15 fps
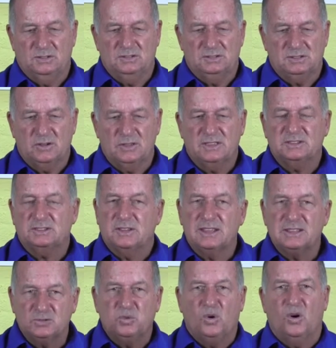So
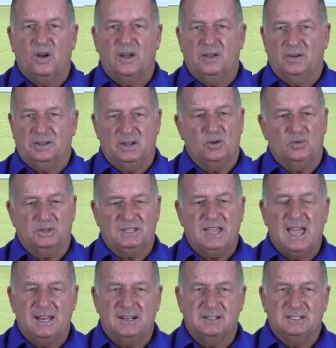that's why I go with
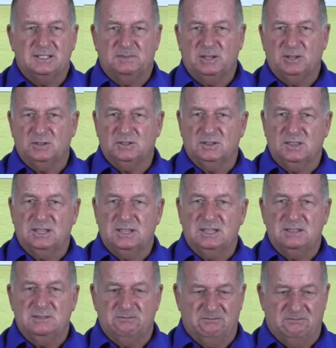Canon, is because of the